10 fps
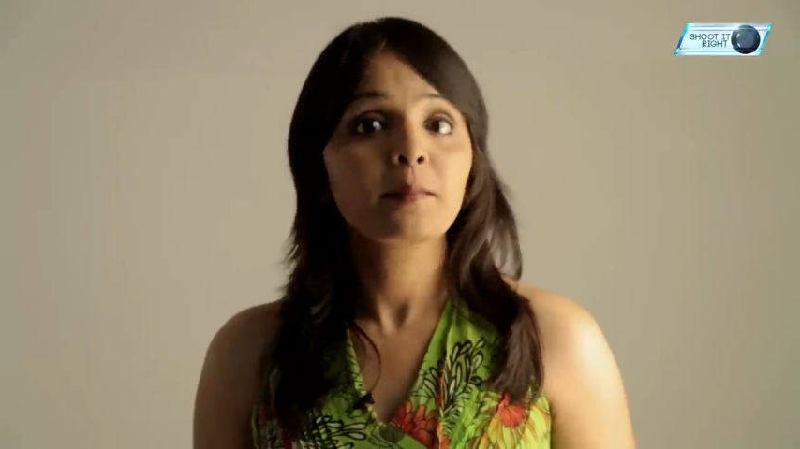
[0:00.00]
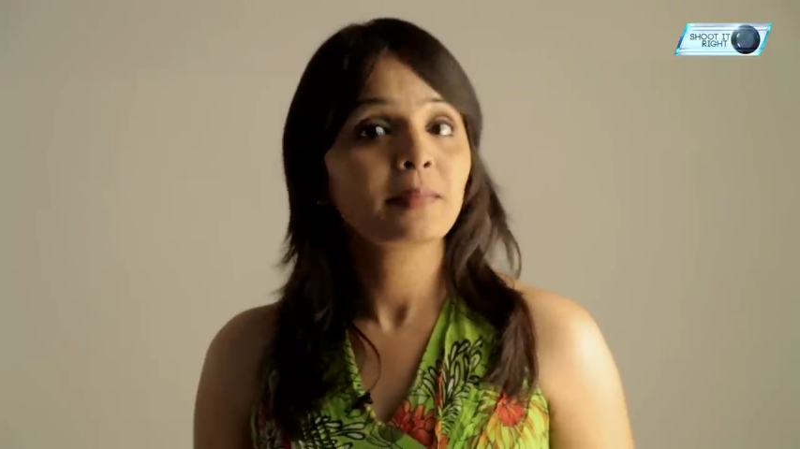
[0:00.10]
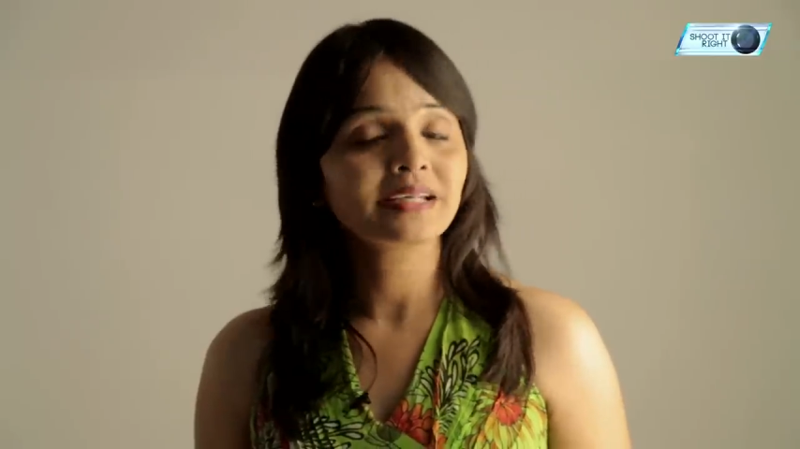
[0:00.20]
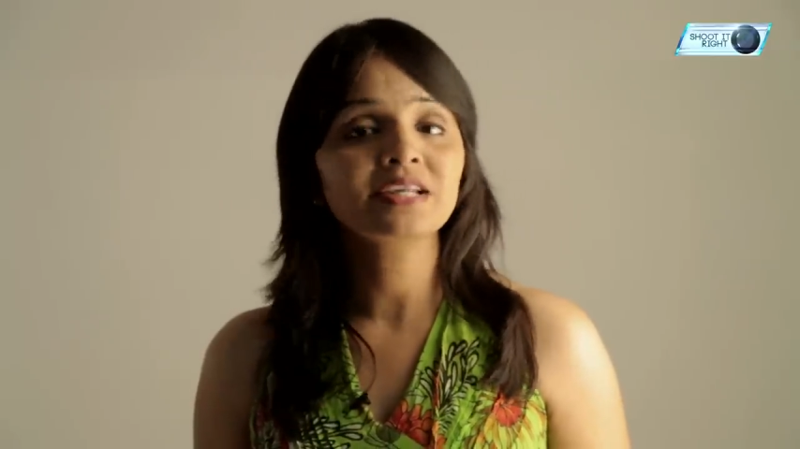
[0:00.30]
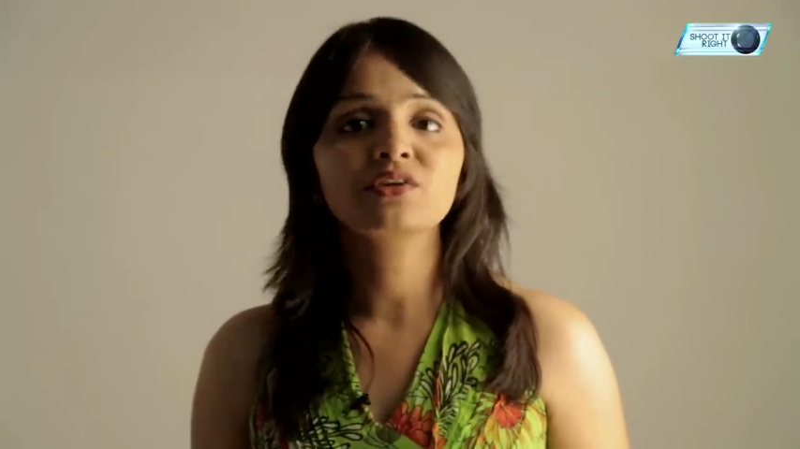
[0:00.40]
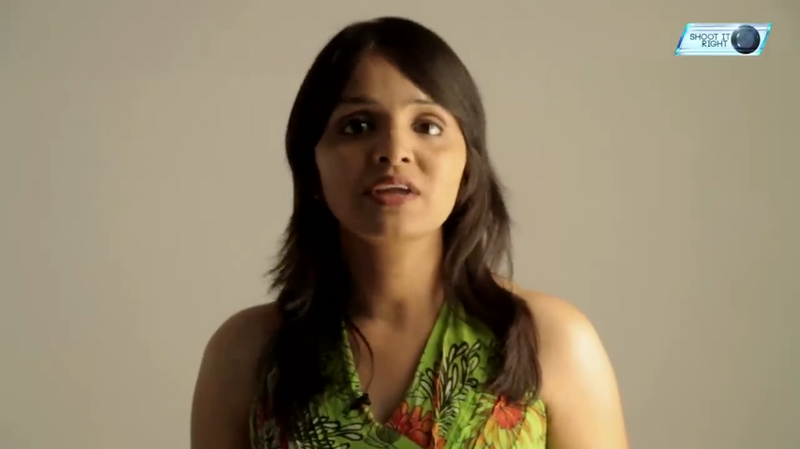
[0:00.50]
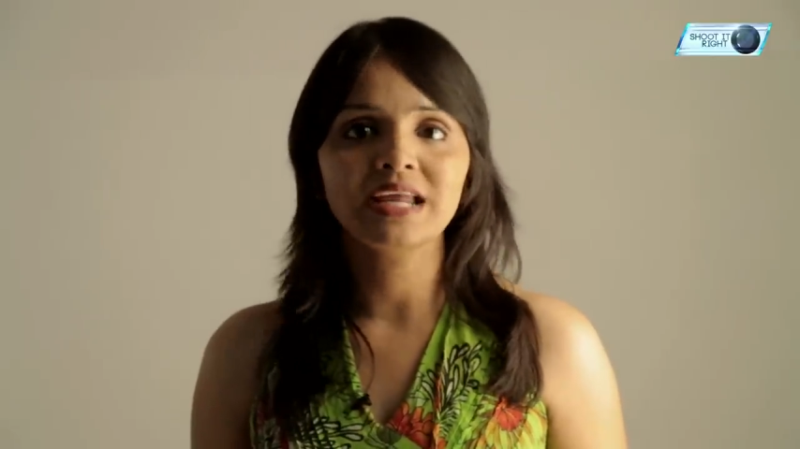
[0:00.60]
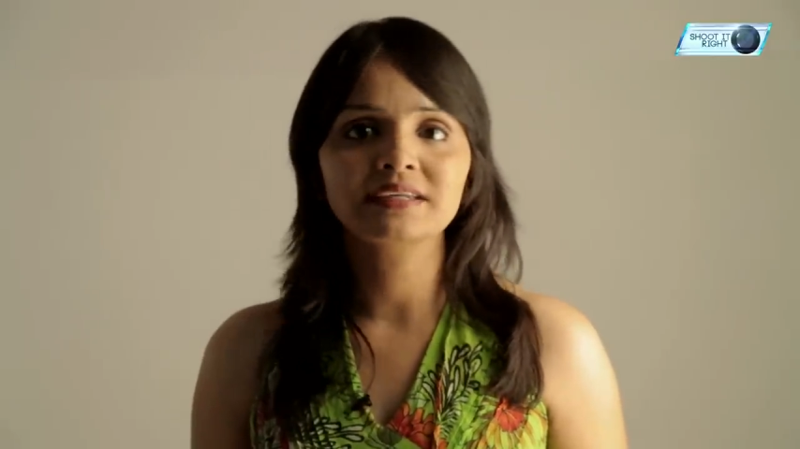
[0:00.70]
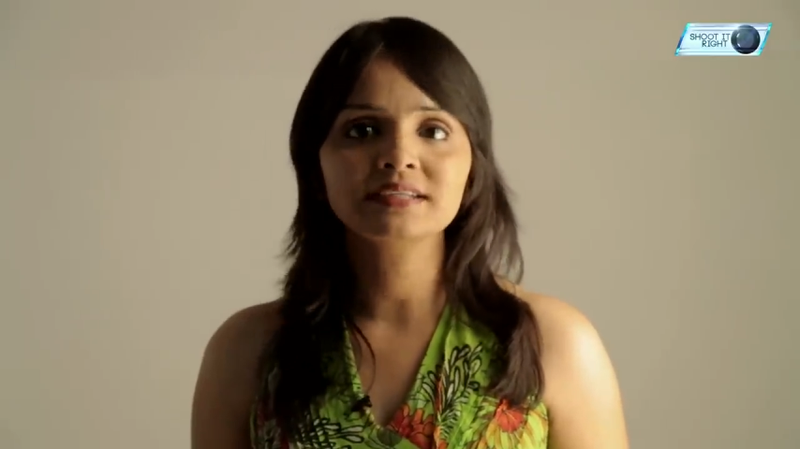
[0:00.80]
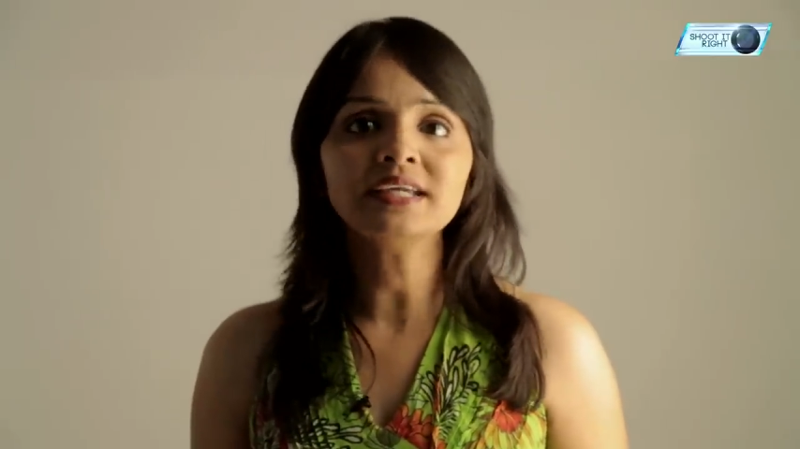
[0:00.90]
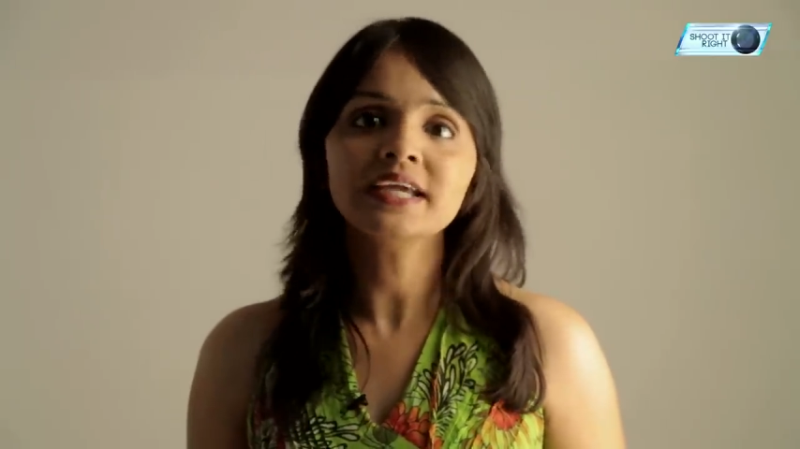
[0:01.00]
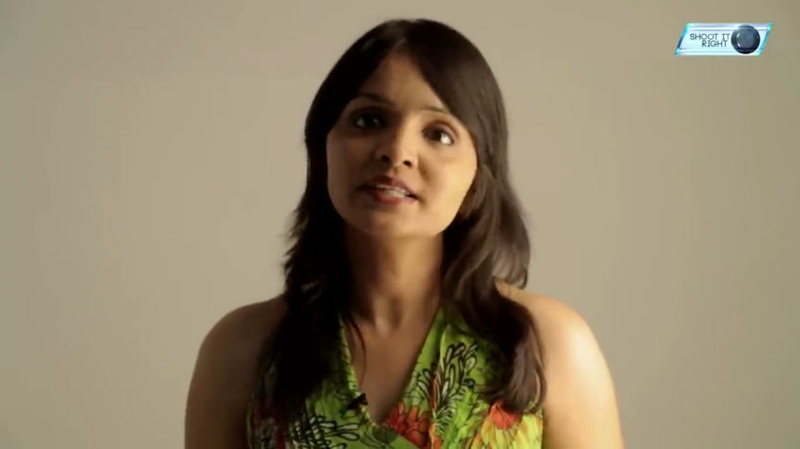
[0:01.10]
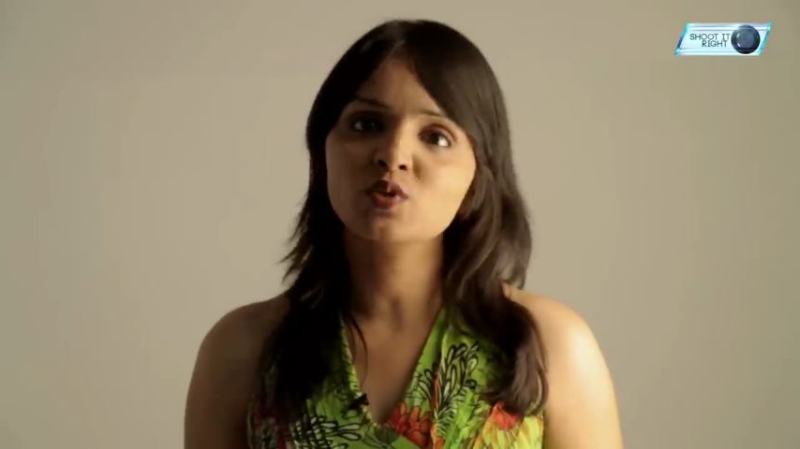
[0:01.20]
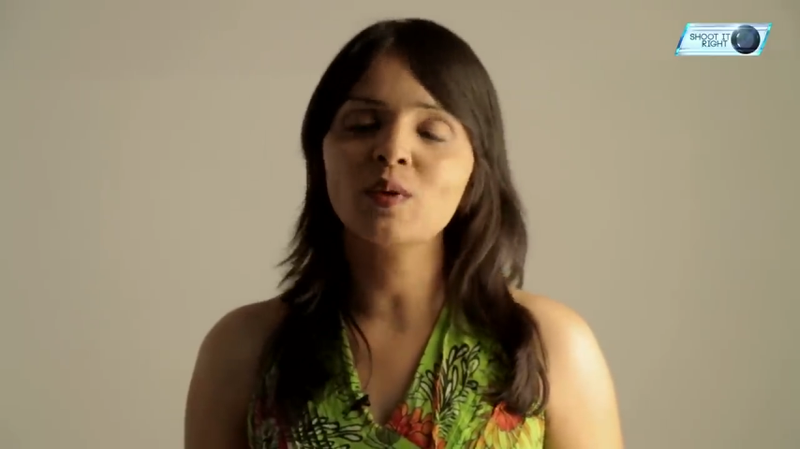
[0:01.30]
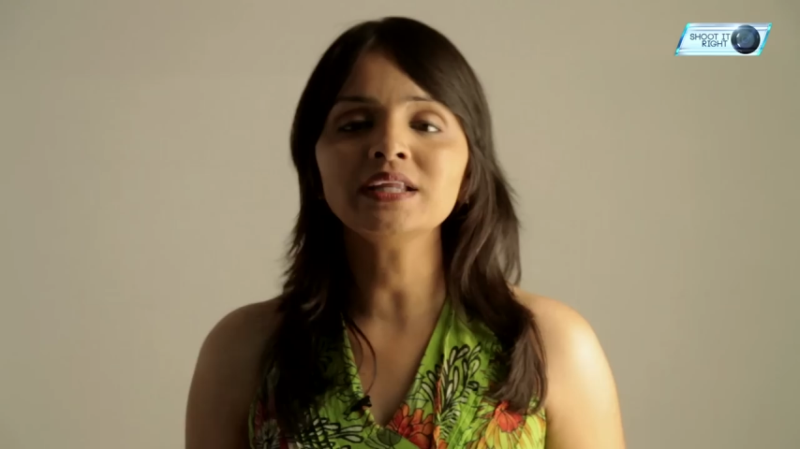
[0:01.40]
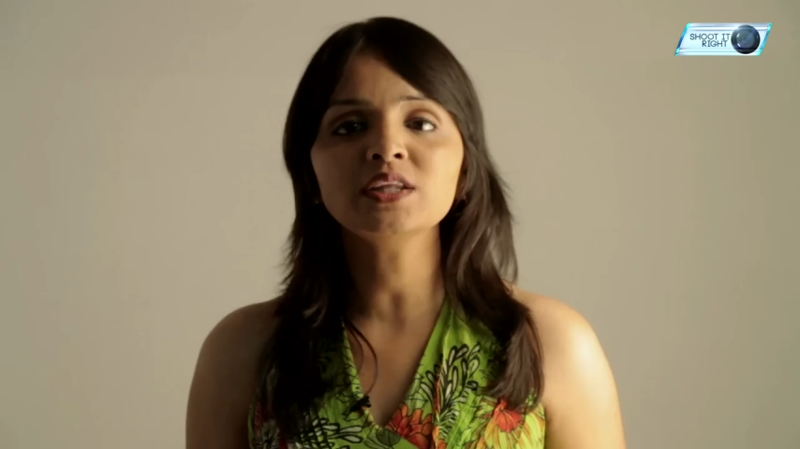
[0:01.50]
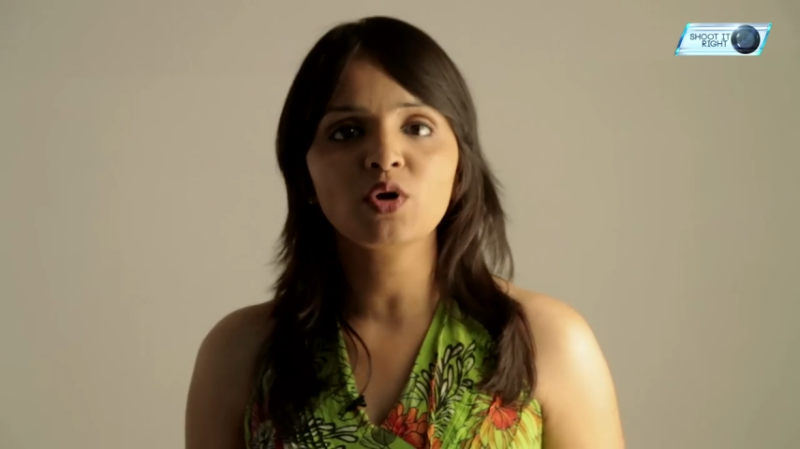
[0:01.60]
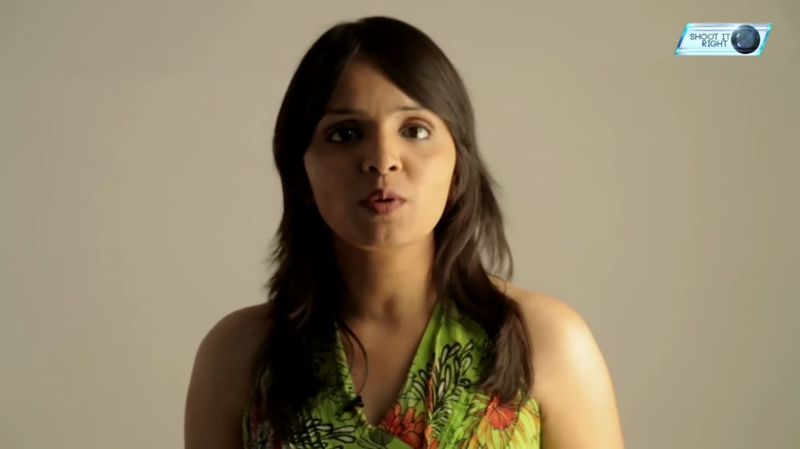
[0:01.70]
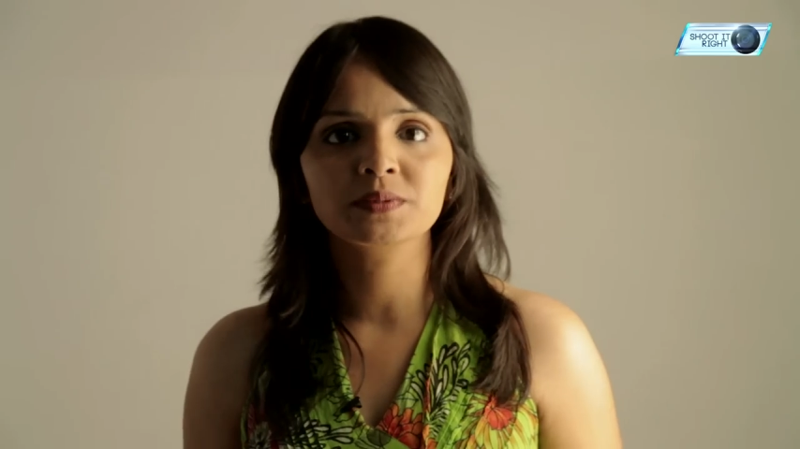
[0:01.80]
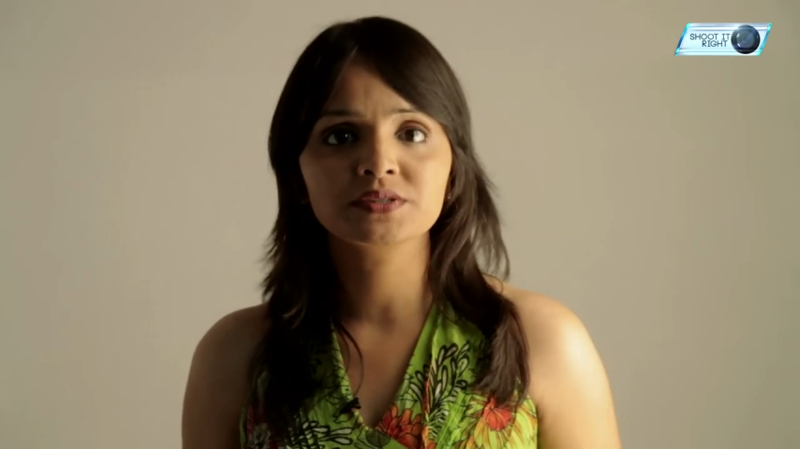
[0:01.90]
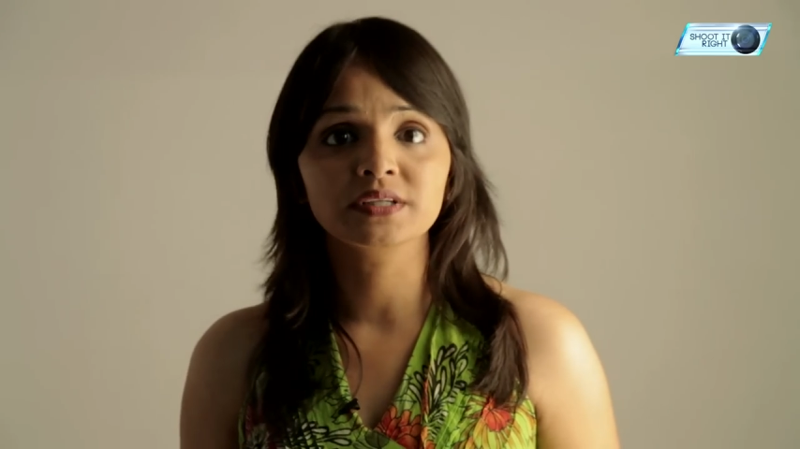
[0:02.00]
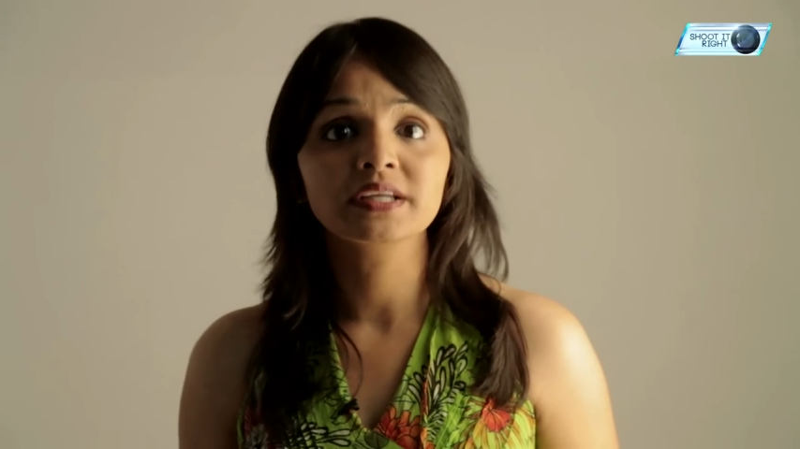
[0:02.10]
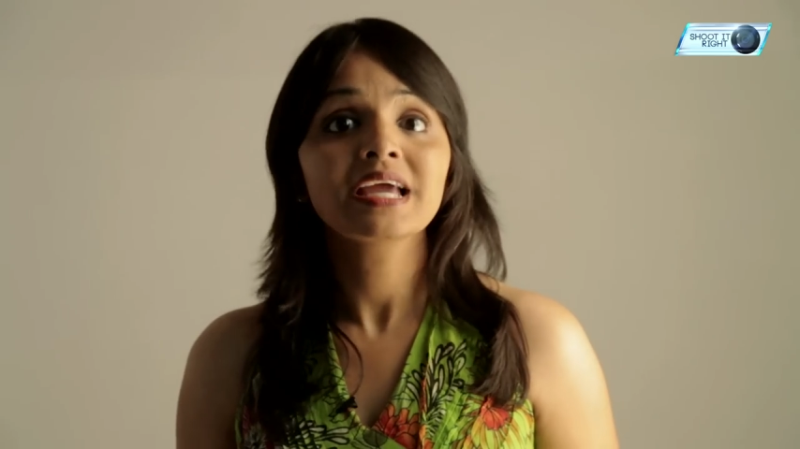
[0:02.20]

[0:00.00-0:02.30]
but in reality it's quite the opposite